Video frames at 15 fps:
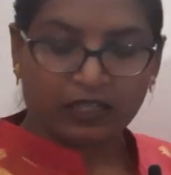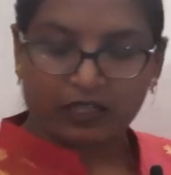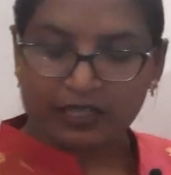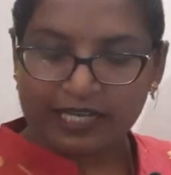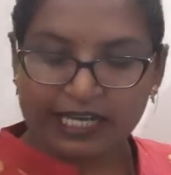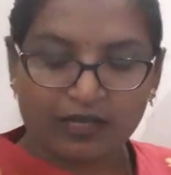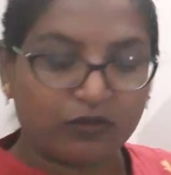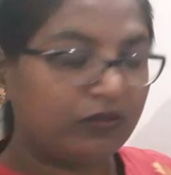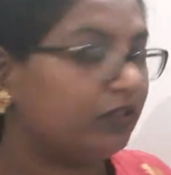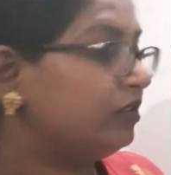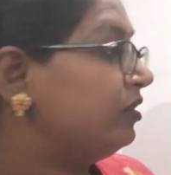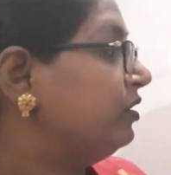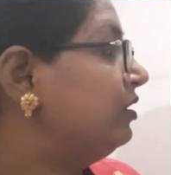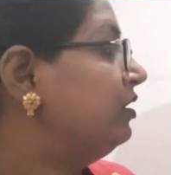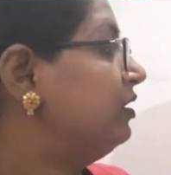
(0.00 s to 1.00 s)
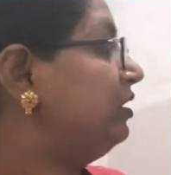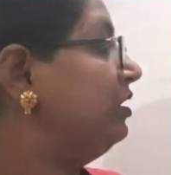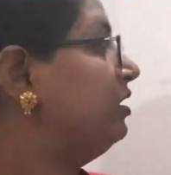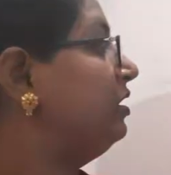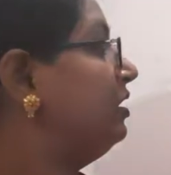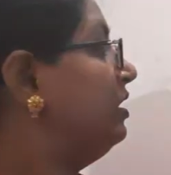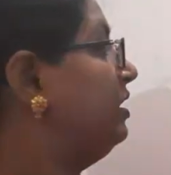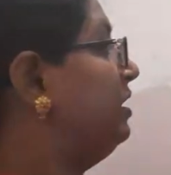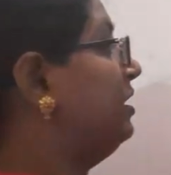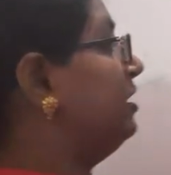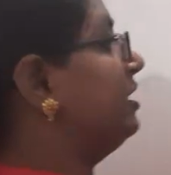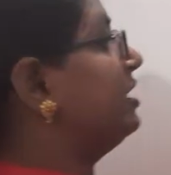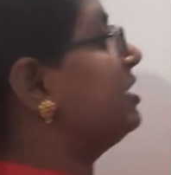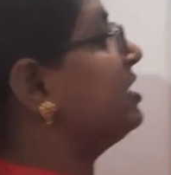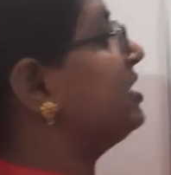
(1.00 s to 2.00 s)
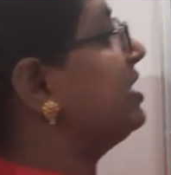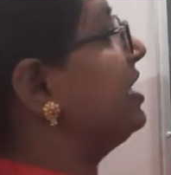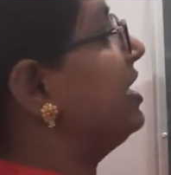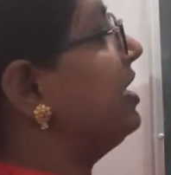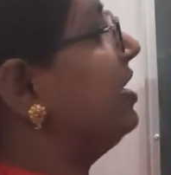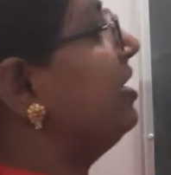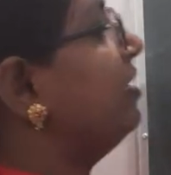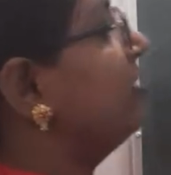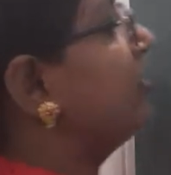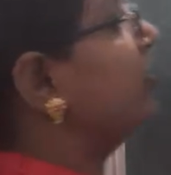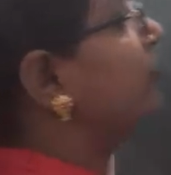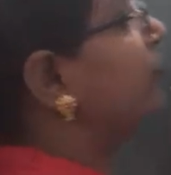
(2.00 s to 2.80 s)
Now let us see the